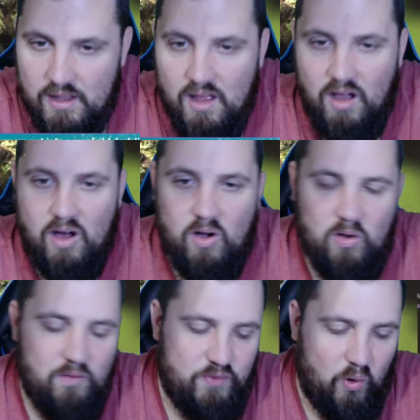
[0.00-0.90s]
Oh,
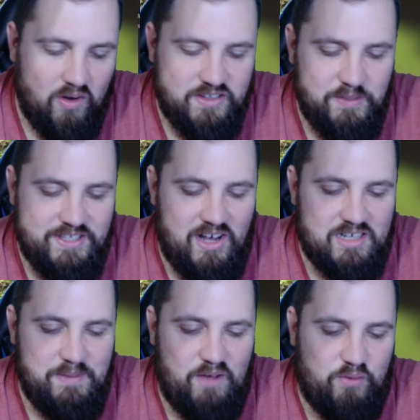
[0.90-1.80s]
of course we talked
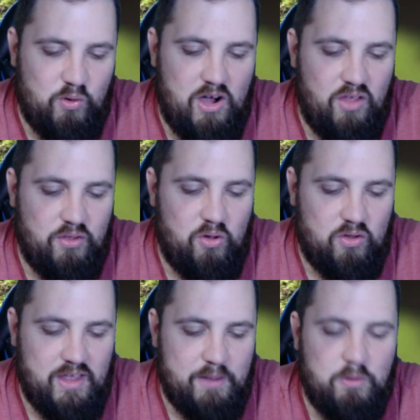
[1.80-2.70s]
about Viral the Whole
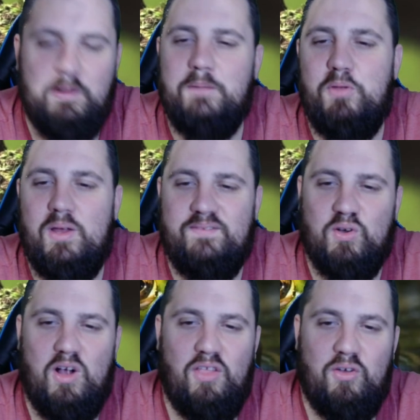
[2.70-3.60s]
Clad. We're going to pull up
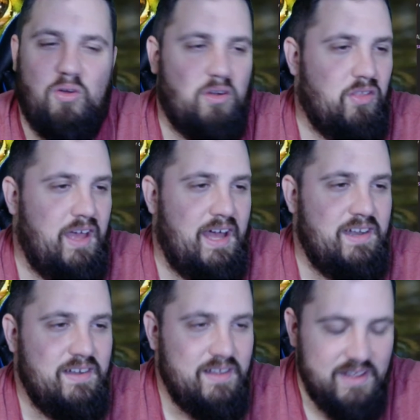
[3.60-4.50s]
Viral the Whole Clad.
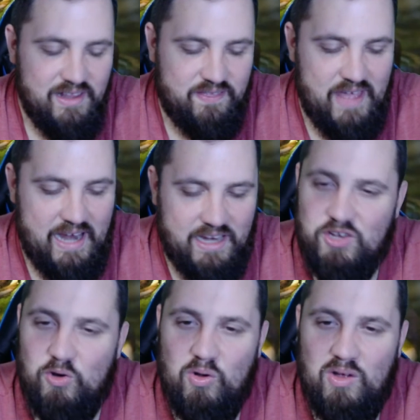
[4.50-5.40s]
Thank
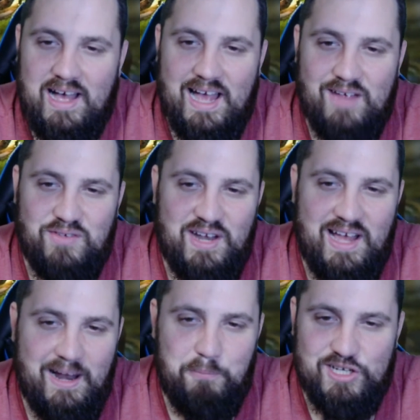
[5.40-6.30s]
you, Ivan. I
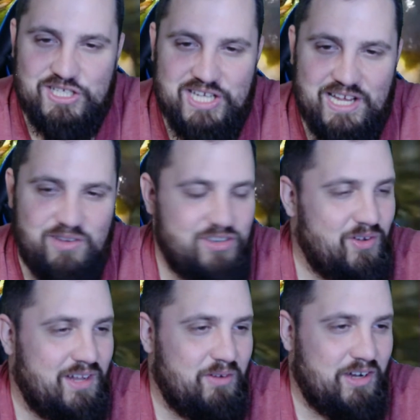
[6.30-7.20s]
appreciate you doing
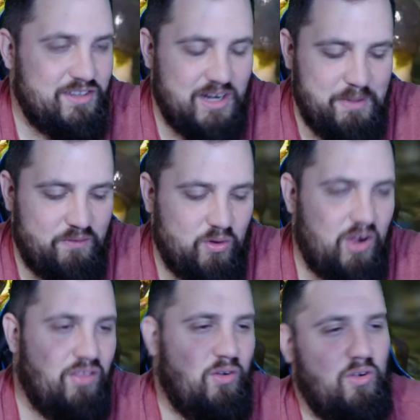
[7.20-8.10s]
it. We're going to talk about Viral
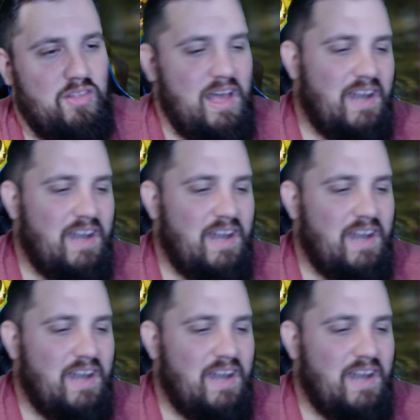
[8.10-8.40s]
the Whole Clad.